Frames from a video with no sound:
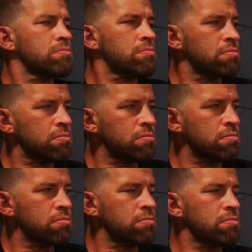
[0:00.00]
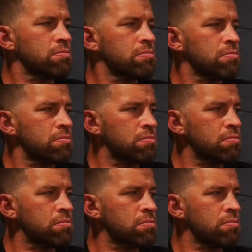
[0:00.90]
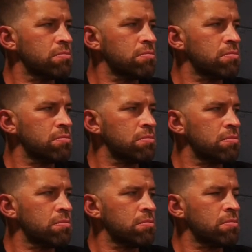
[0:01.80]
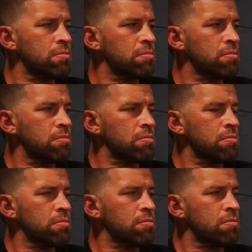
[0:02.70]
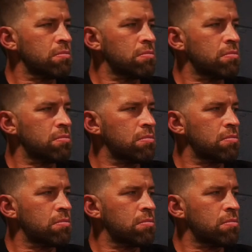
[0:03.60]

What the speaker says: This person isn't speaking.